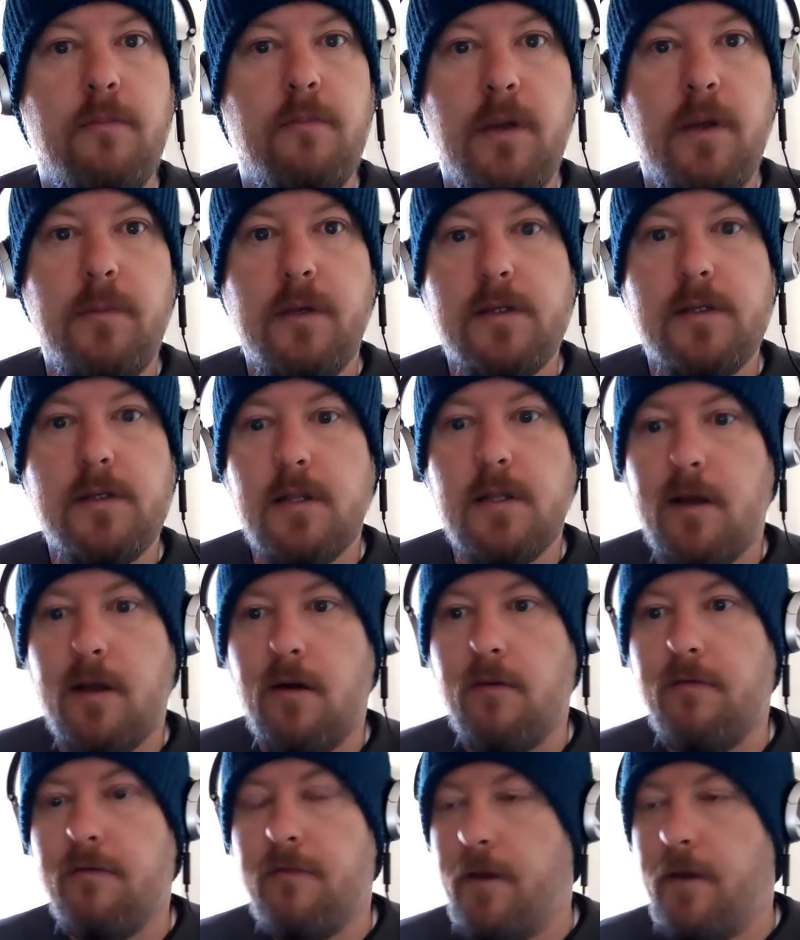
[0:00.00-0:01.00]
Maybe it's like
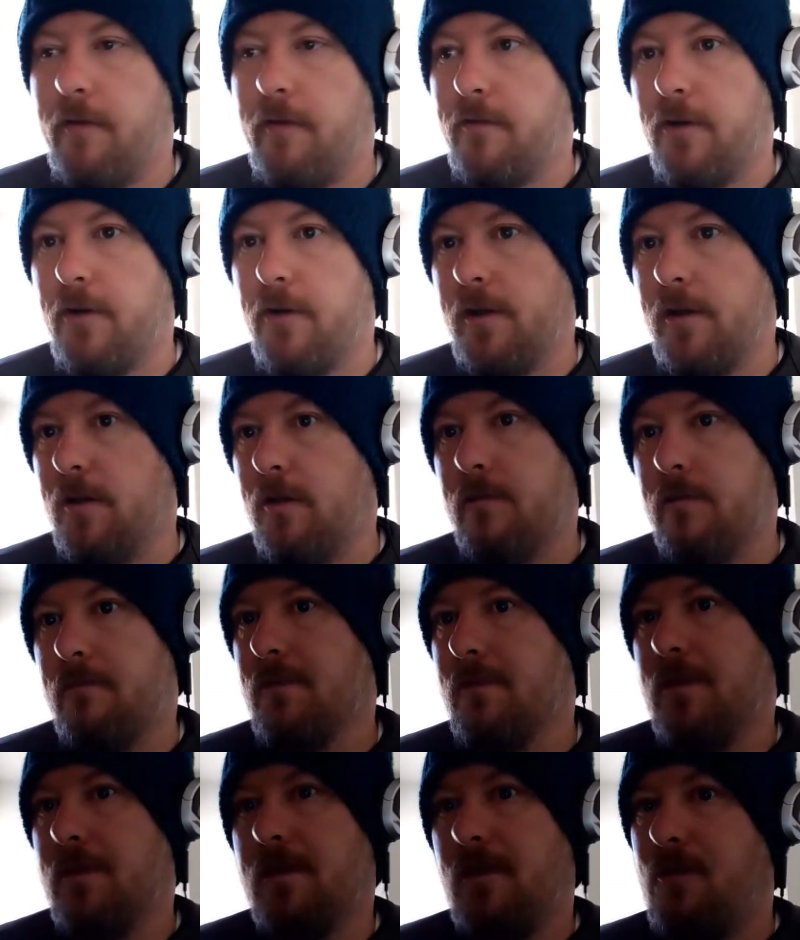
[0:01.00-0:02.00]
our favorite
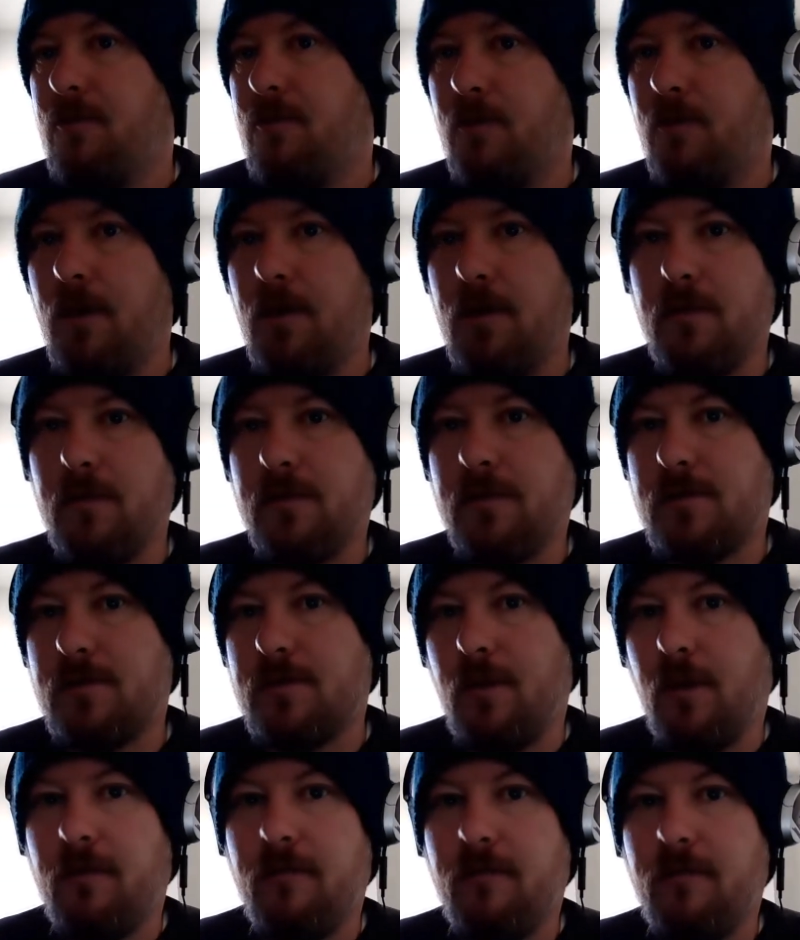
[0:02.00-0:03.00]
quotes
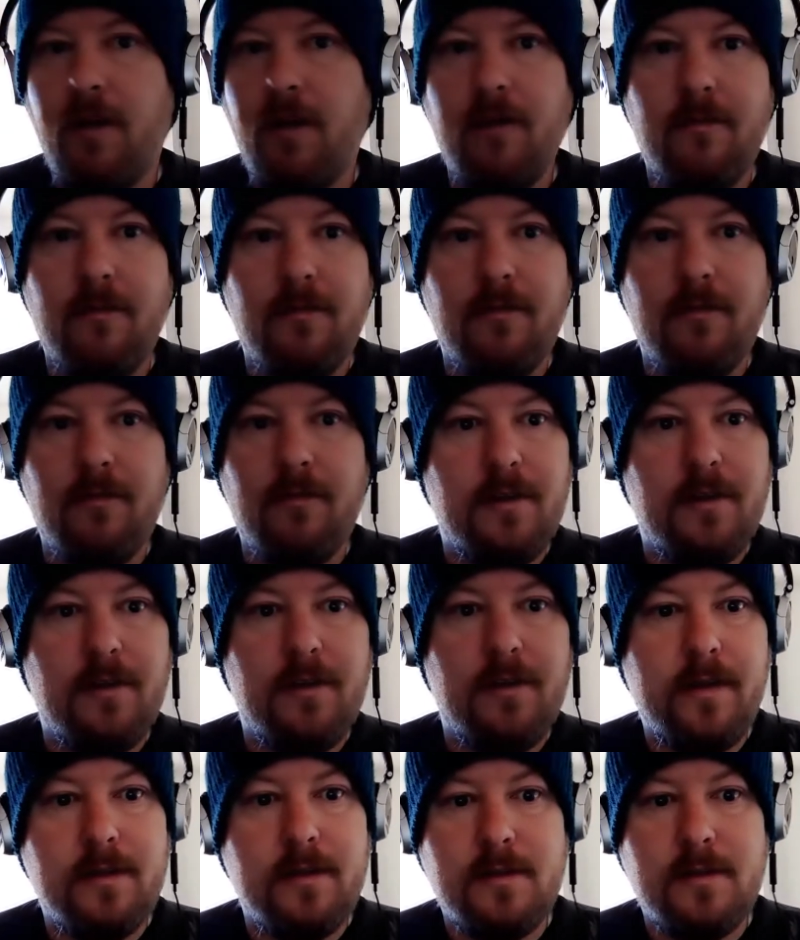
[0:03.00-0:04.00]
or our favorite
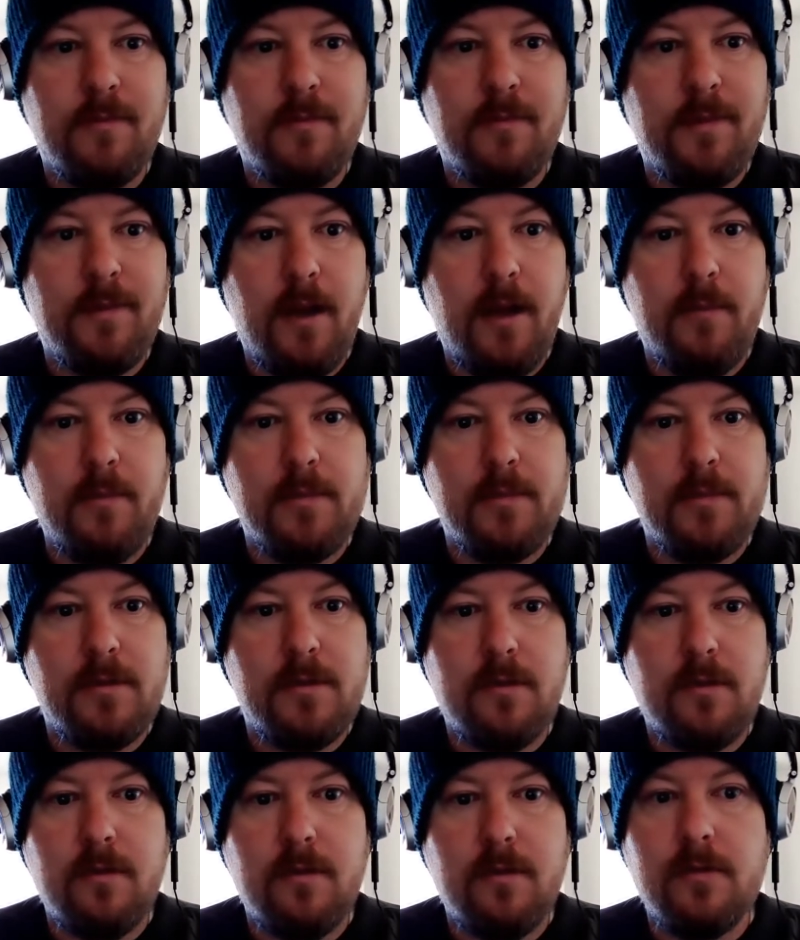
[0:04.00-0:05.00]
nuggets from the
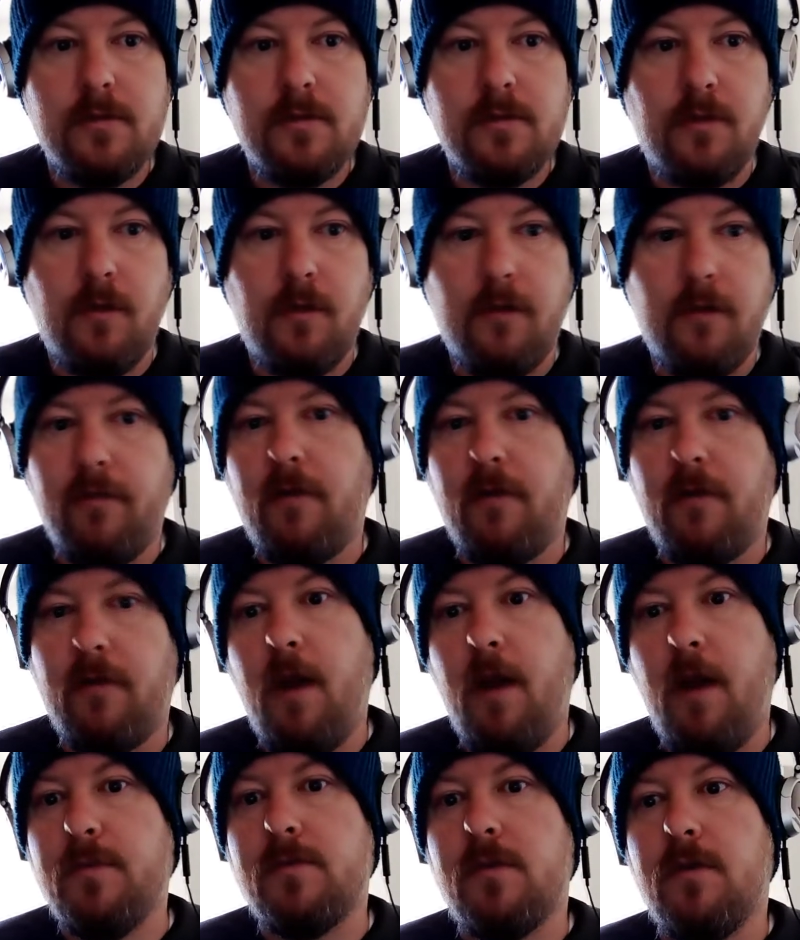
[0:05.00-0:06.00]
episodes or our favorite
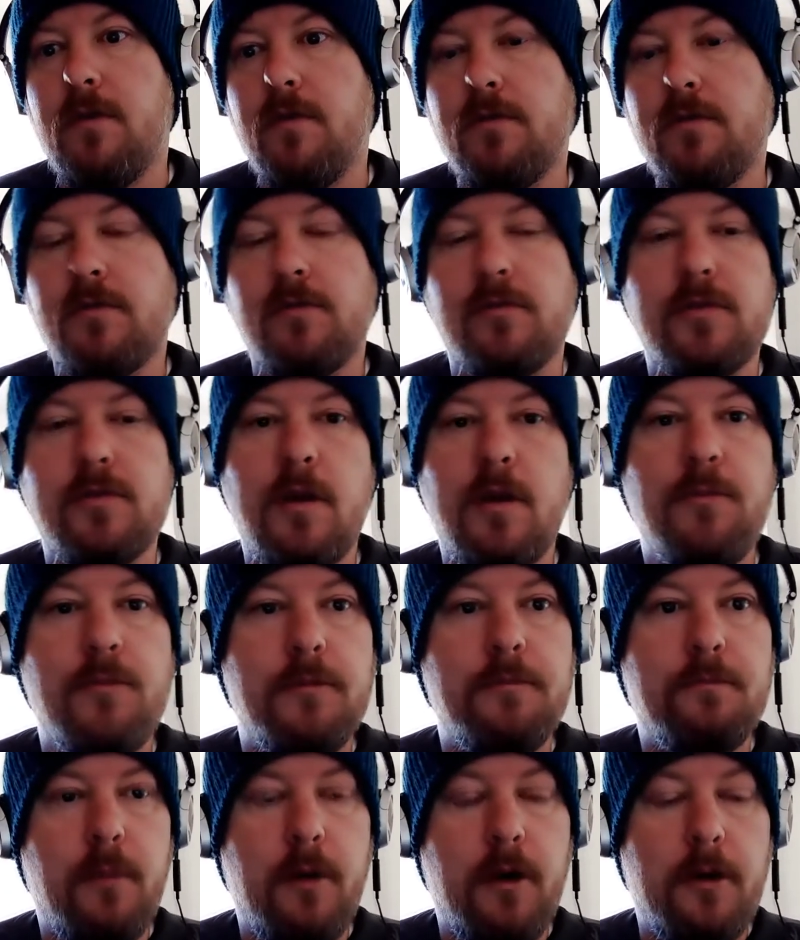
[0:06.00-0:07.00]
episodes or
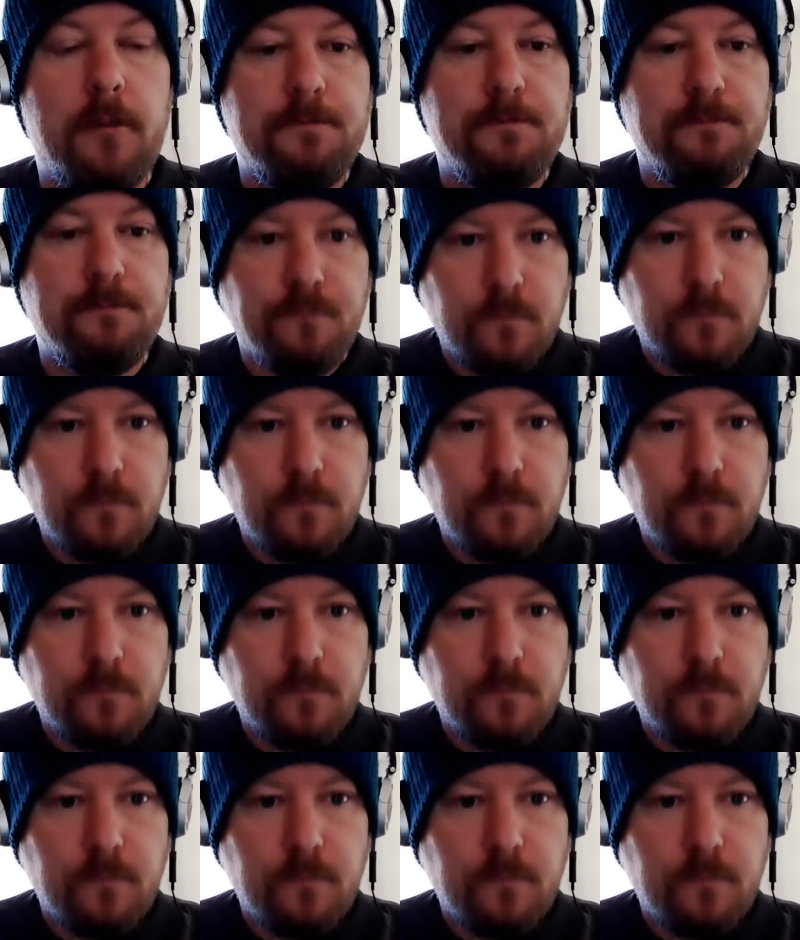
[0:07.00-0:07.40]
something. But